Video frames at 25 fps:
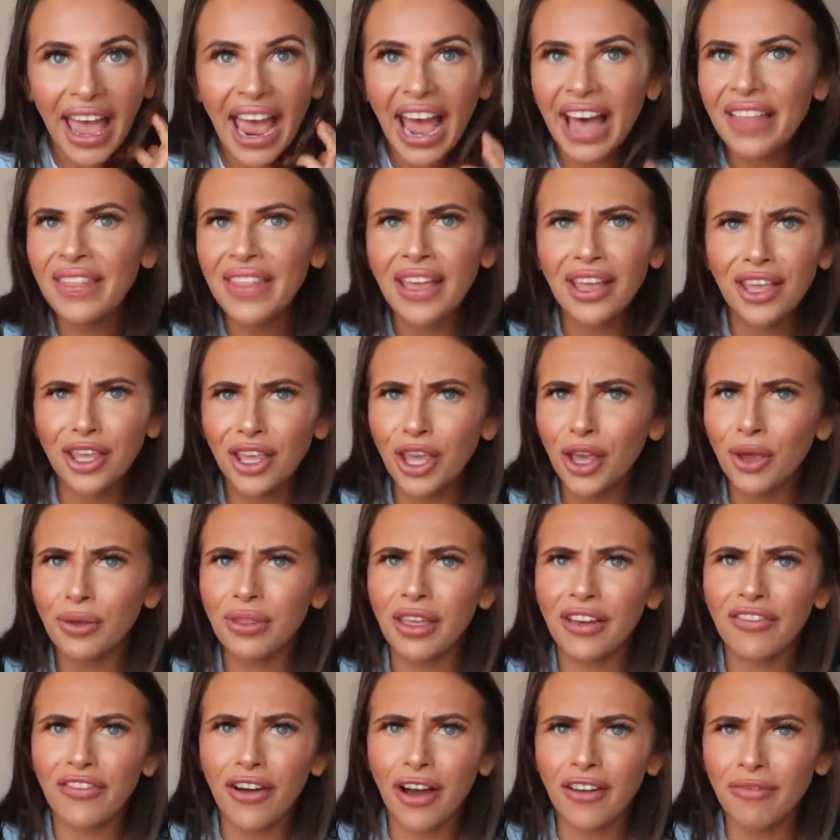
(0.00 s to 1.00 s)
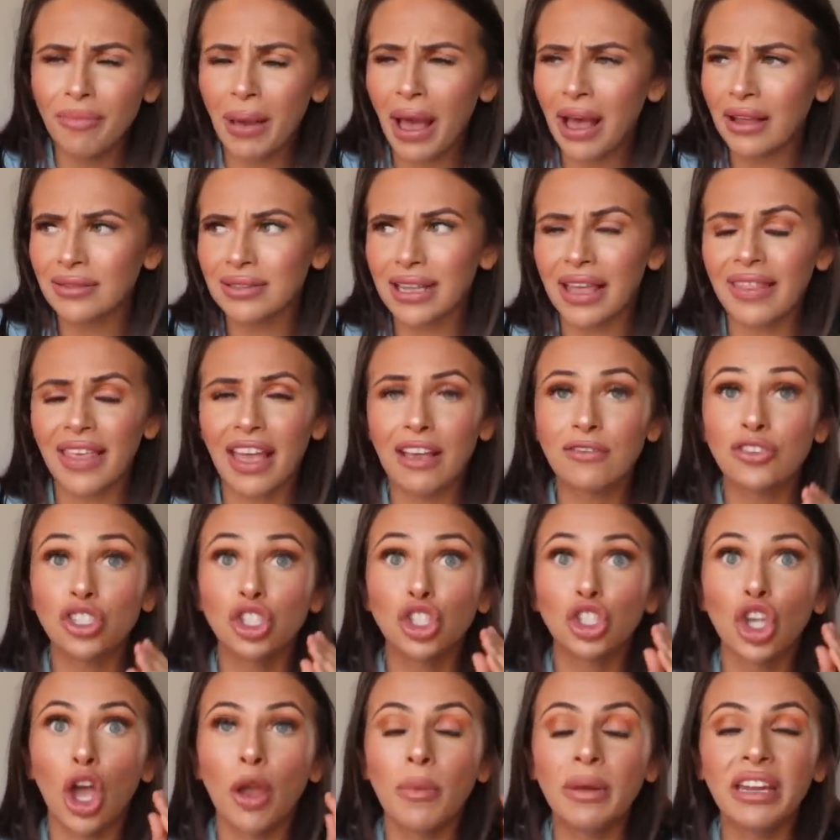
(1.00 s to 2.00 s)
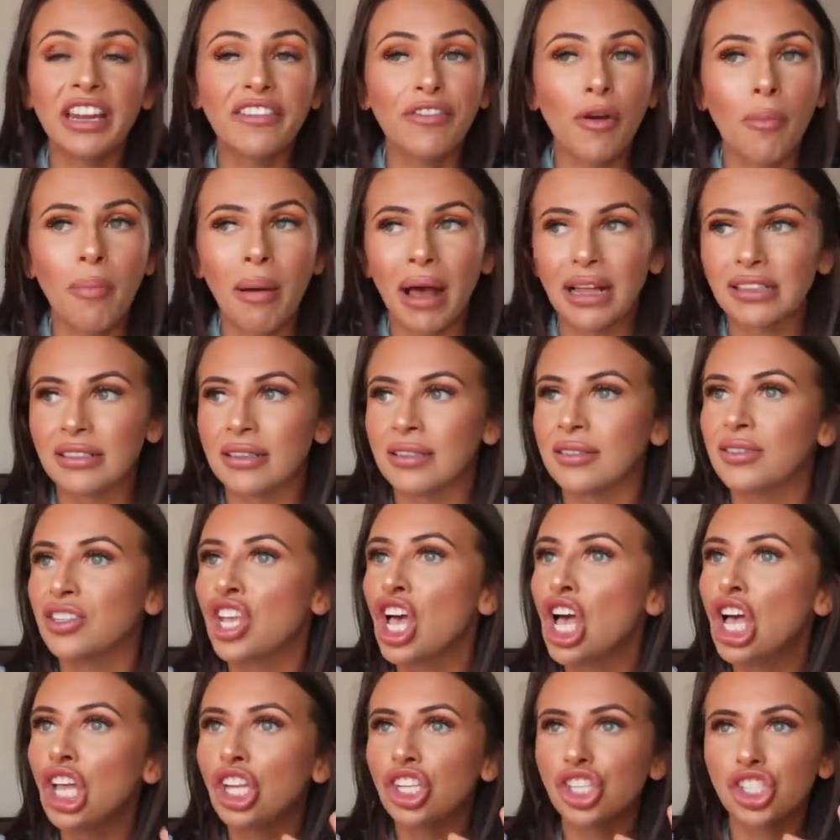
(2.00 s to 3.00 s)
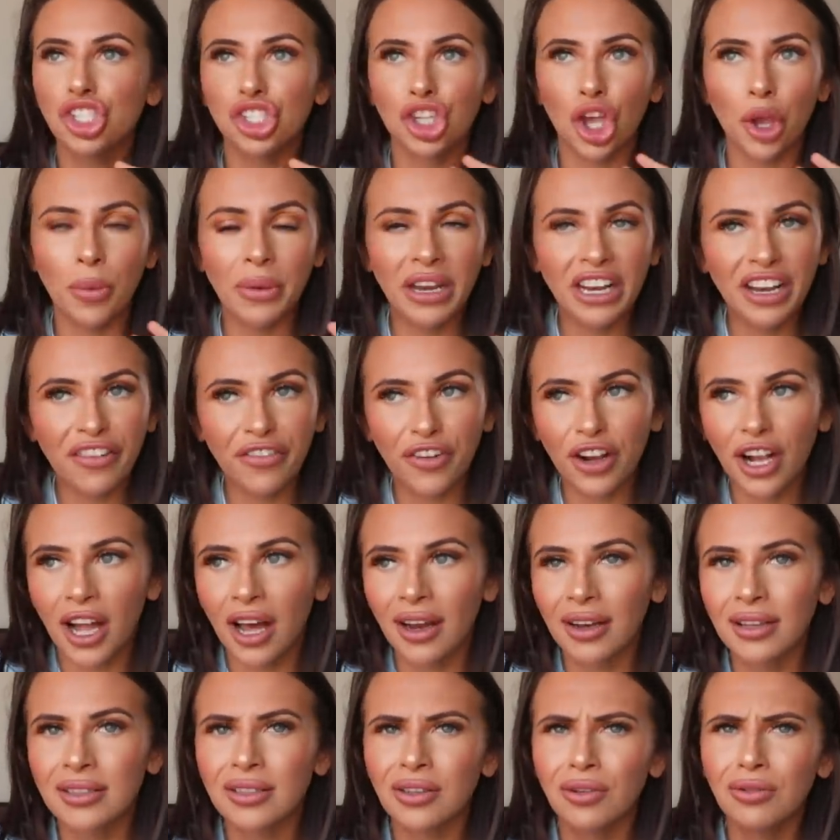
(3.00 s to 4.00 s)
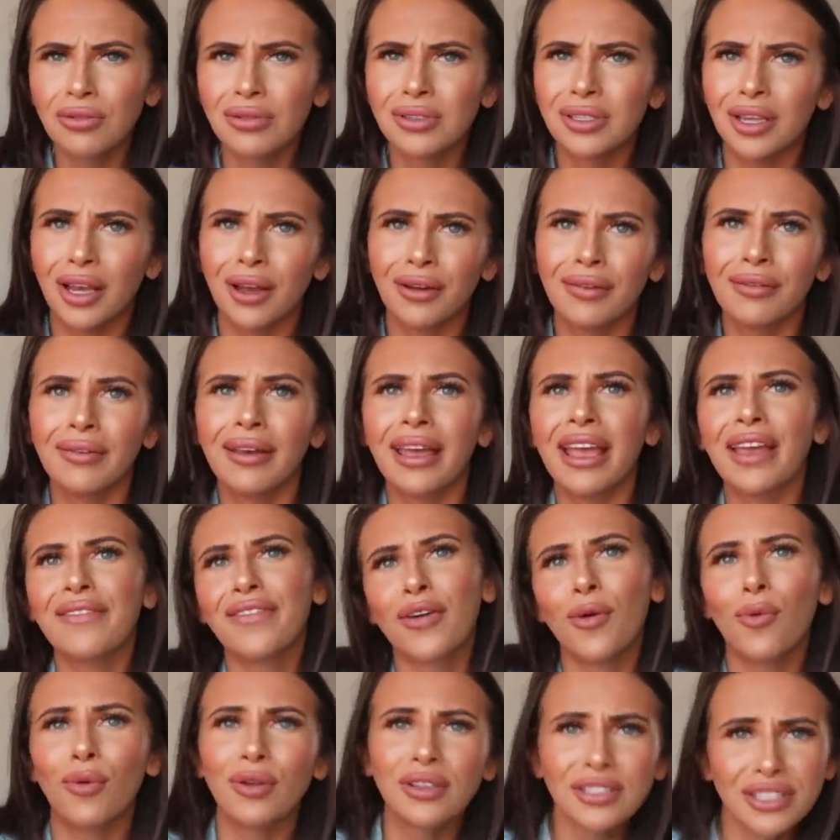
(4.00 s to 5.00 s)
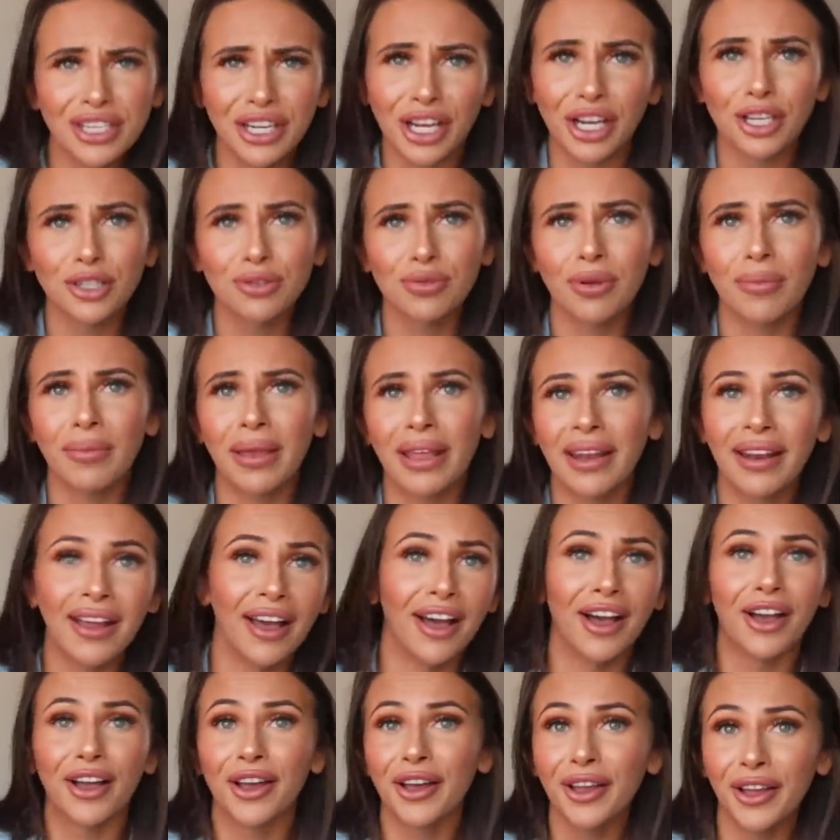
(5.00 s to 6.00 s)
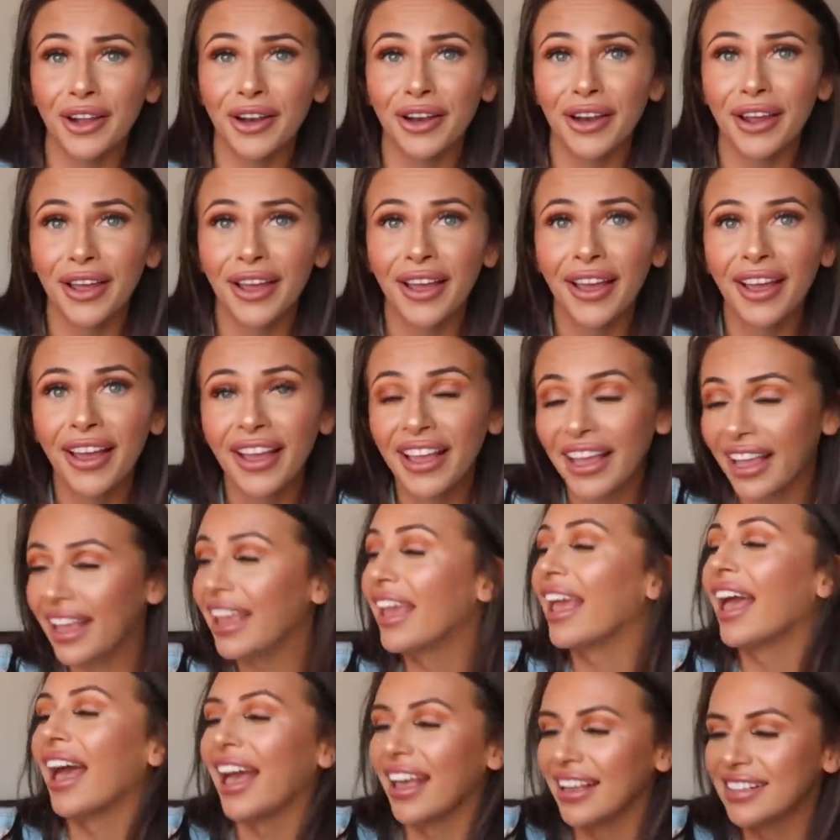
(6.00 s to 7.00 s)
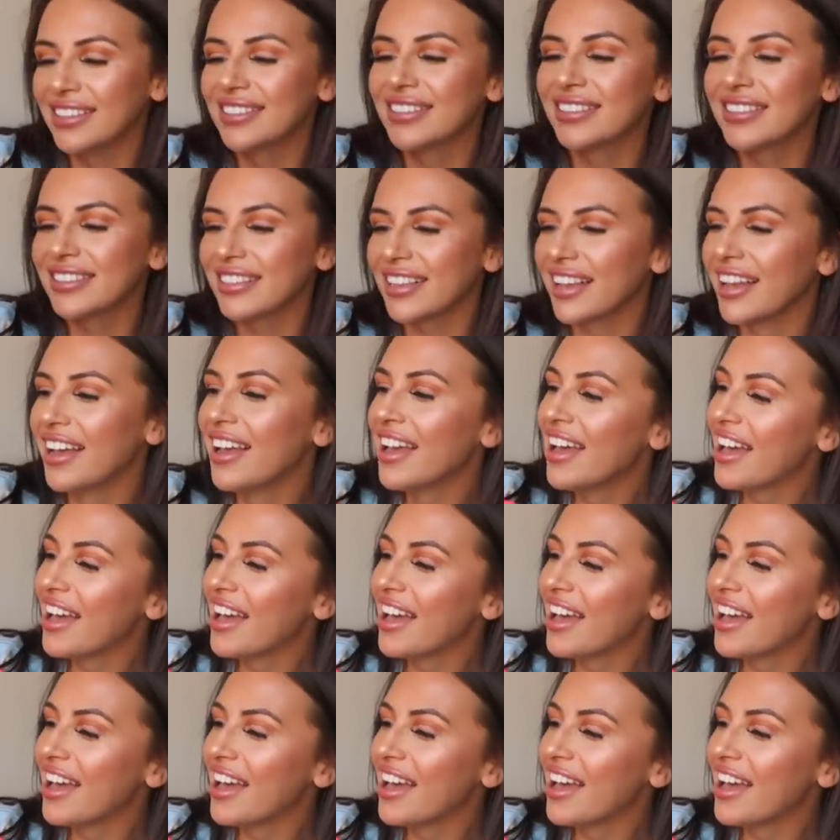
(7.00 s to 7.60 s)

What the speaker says: And they're cute. They're £5. And they have so many different patterns. So many different colours. Also, if I wanted to go swimming, I could. Yes.